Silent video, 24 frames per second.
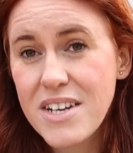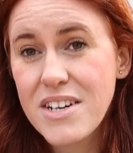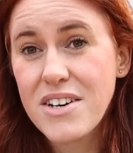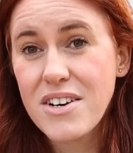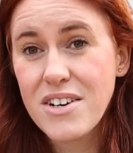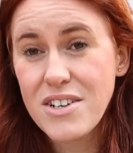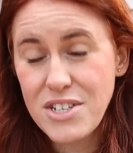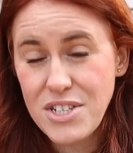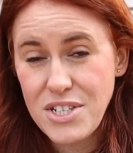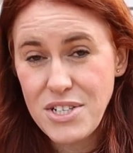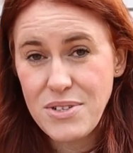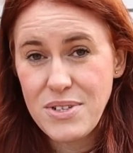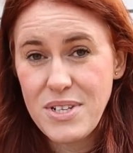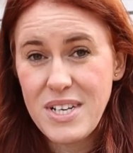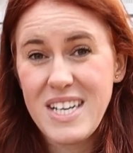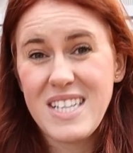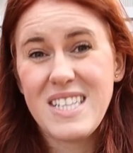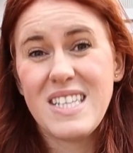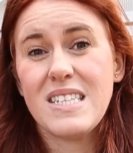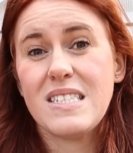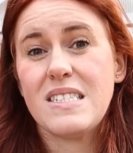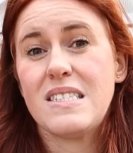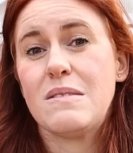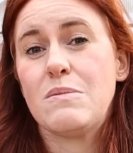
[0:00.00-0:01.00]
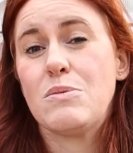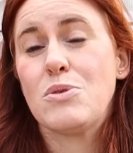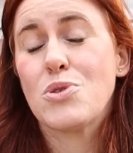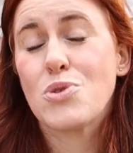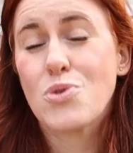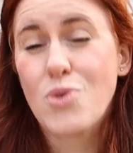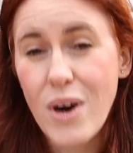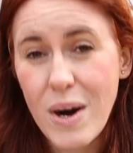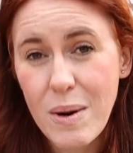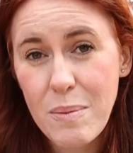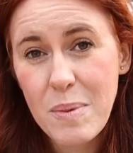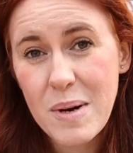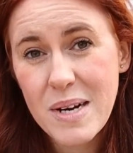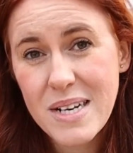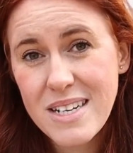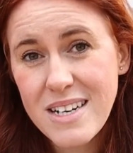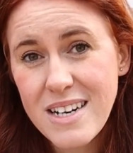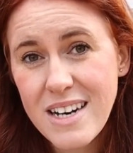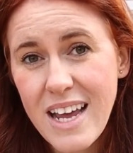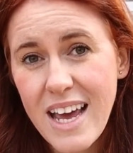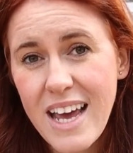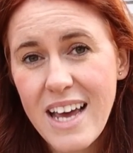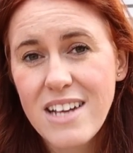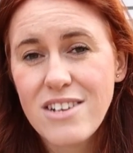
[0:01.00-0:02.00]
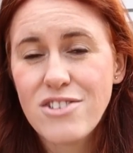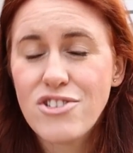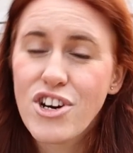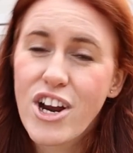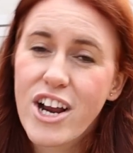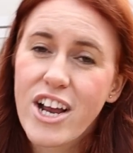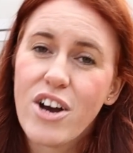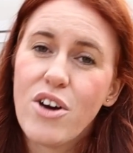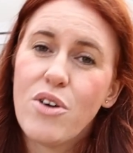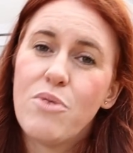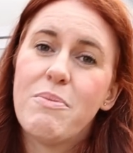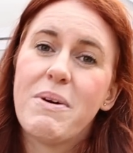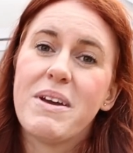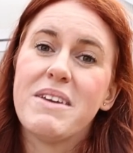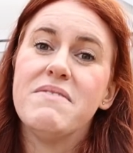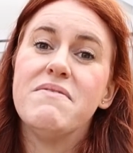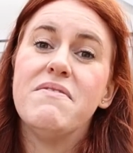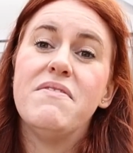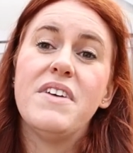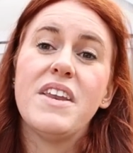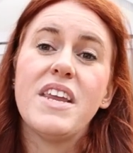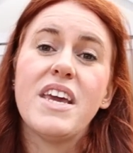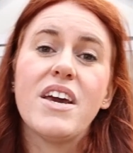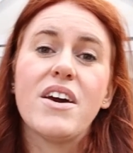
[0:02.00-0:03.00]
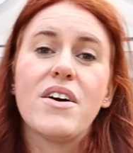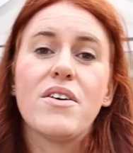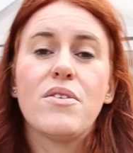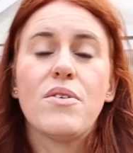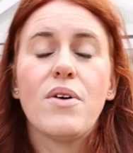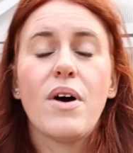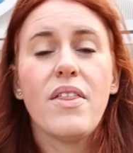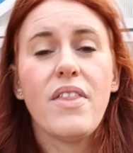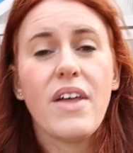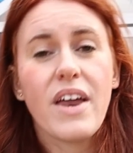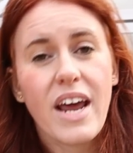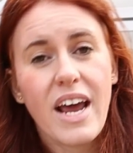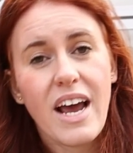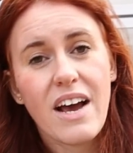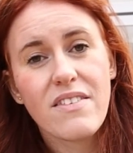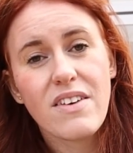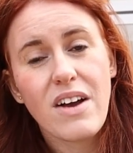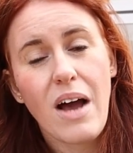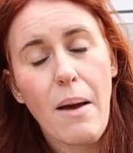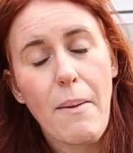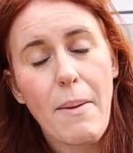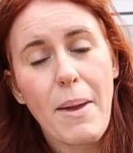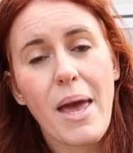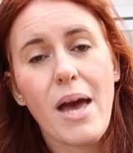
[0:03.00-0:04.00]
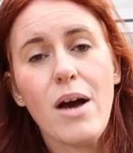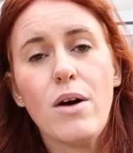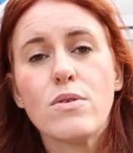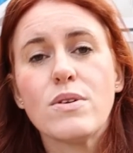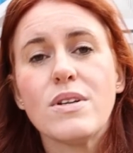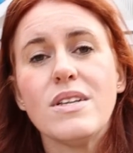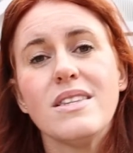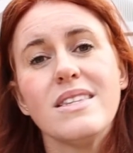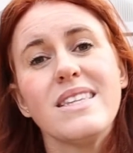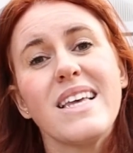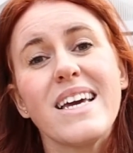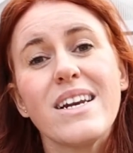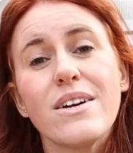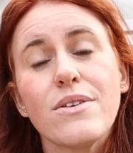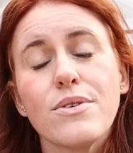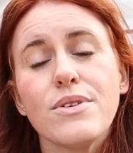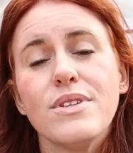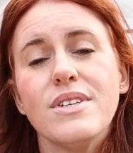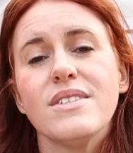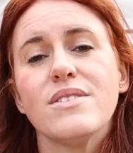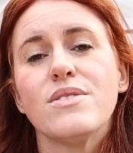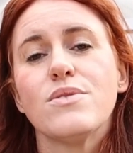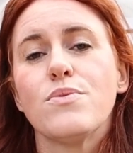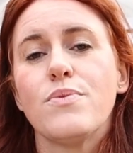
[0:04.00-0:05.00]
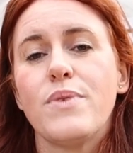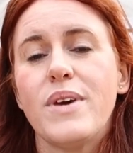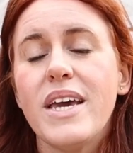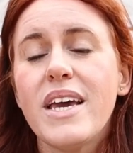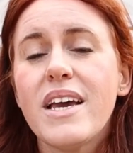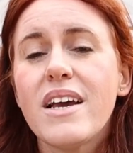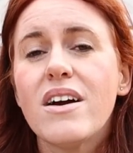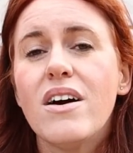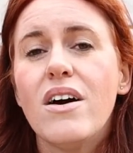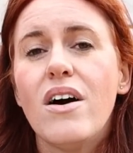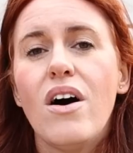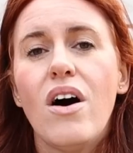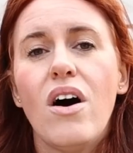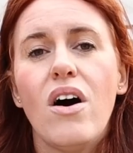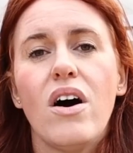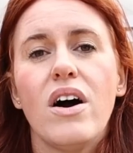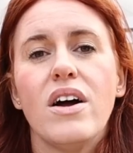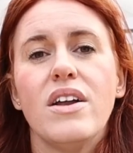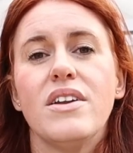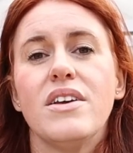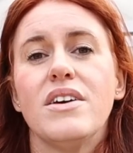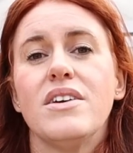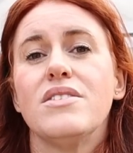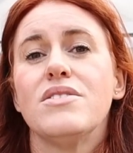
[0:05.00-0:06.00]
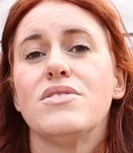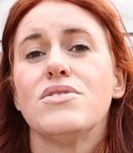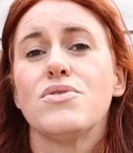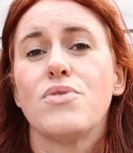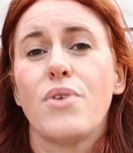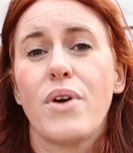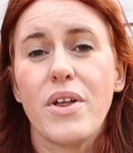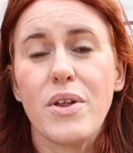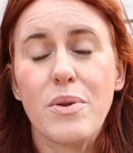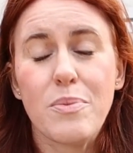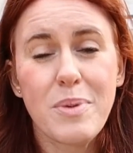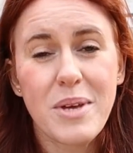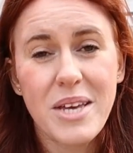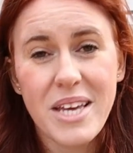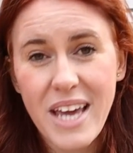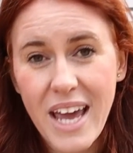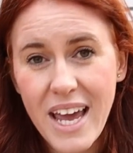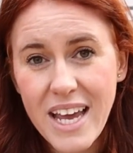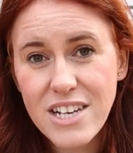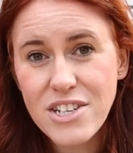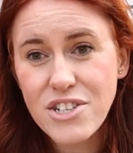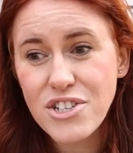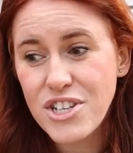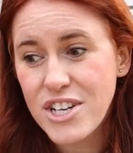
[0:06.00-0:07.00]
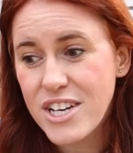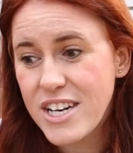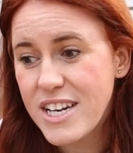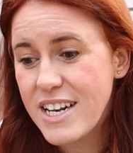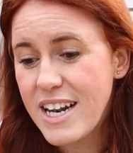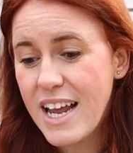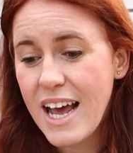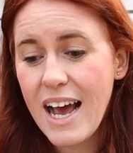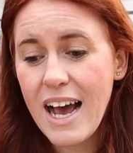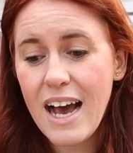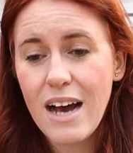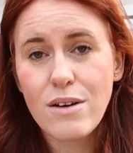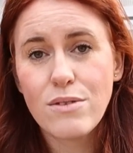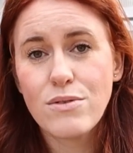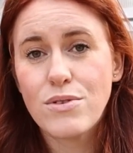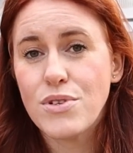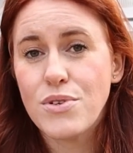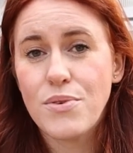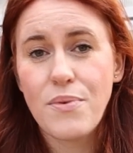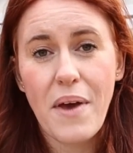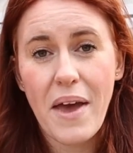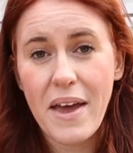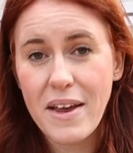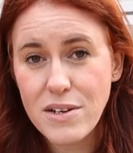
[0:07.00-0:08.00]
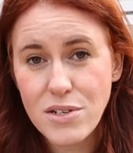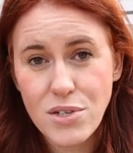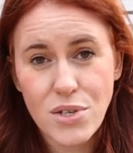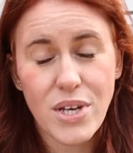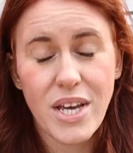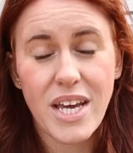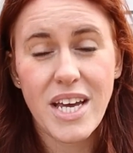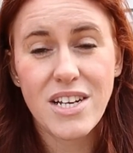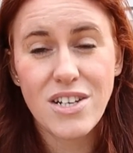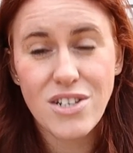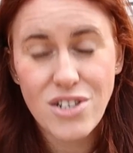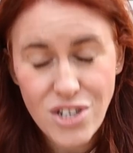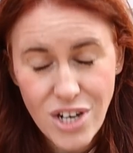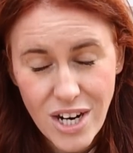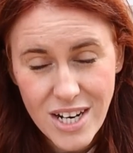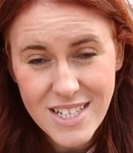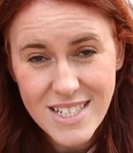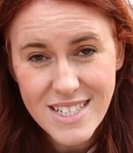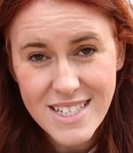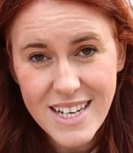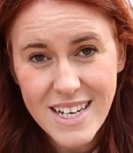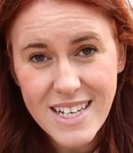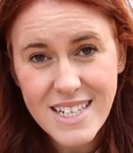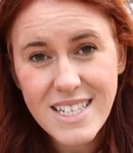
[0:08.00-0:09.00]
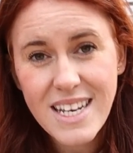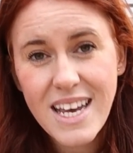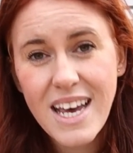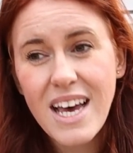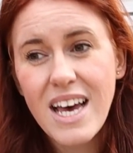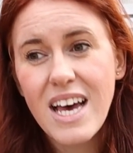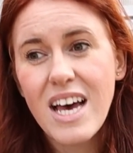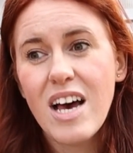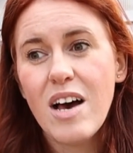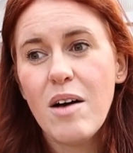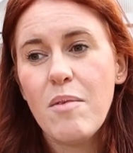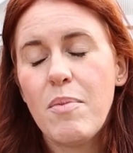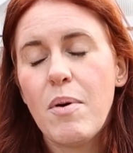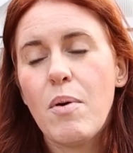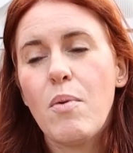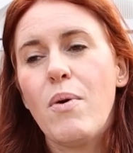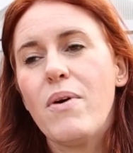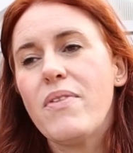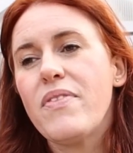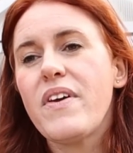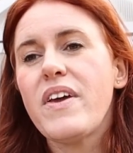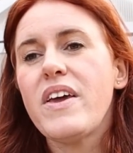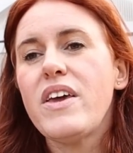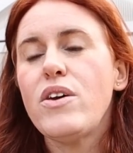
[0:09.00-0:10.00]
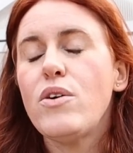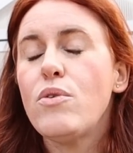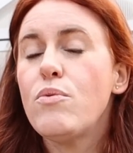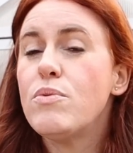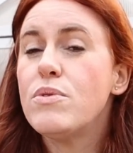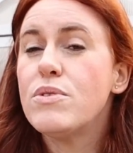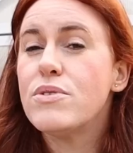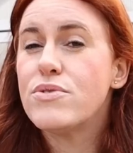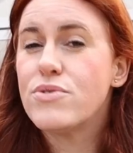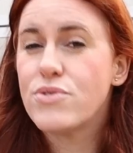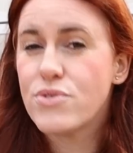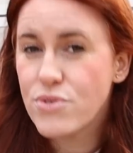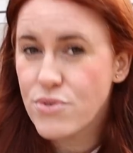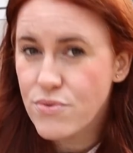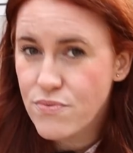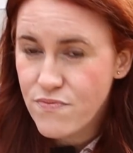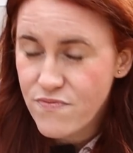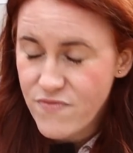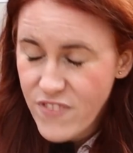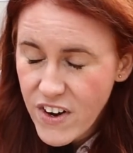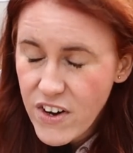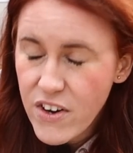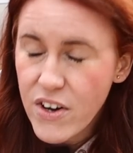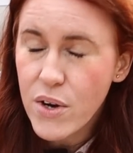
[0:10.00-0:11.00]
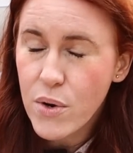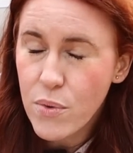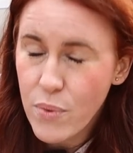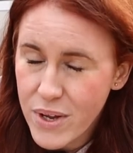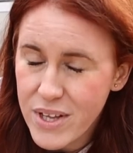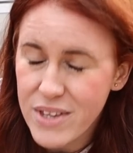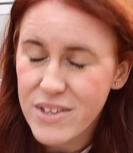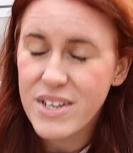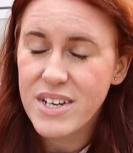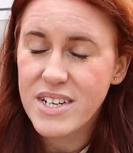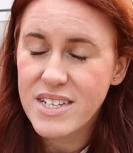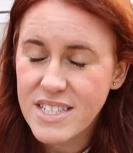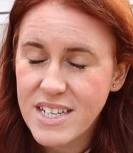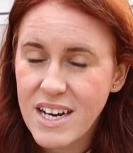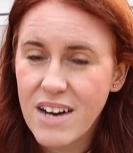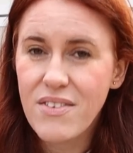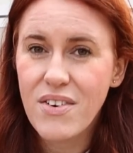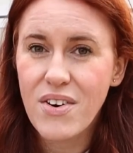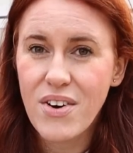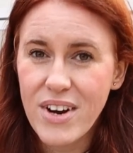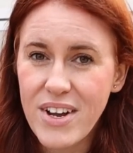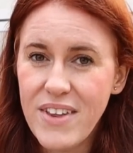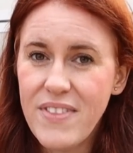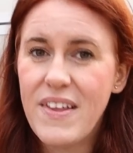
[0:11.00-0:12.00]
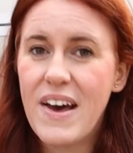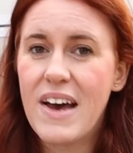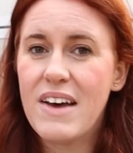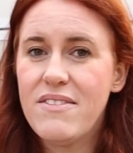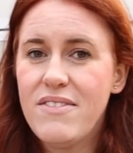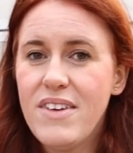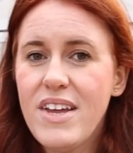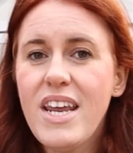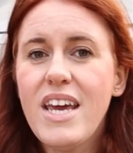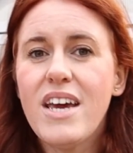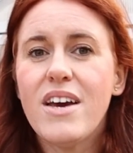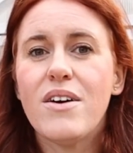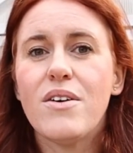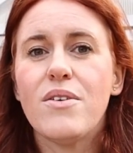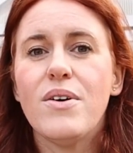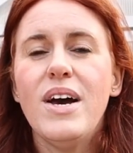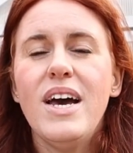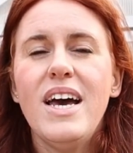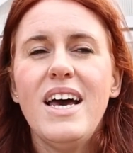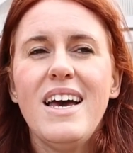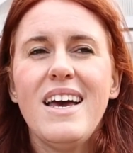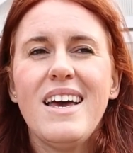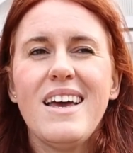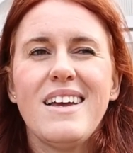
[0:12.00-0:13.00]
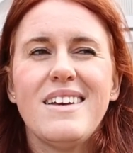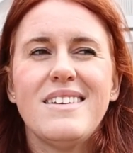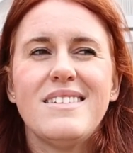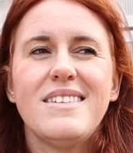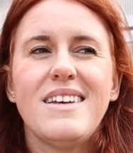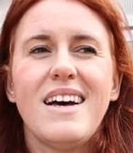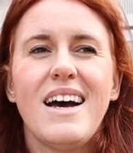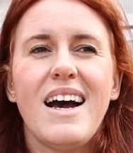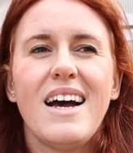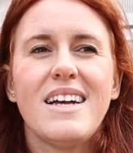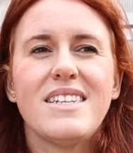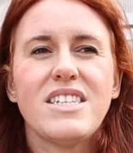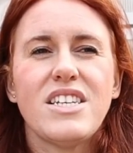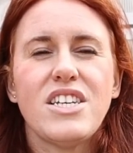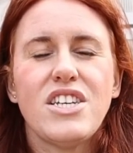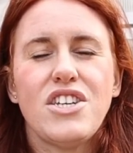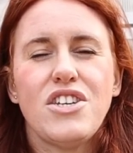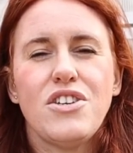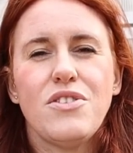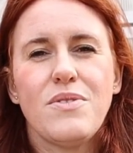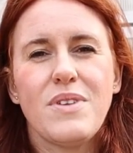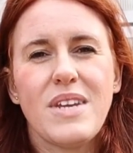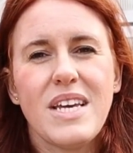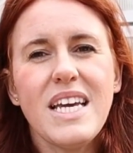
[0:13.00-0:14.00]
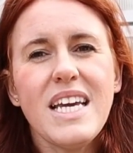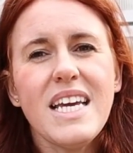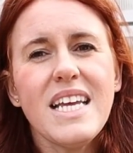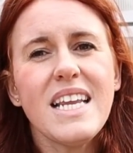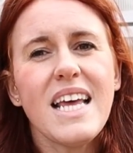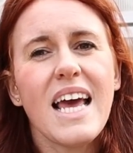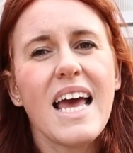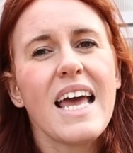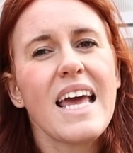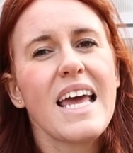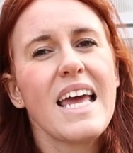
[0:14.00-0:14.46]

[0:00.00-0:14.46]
encourage you to hit the subscribe button and check out my video that I have coming out later this week on soil pH and how to actually adjust it. But one thing you will very quickly discover in that video is that you need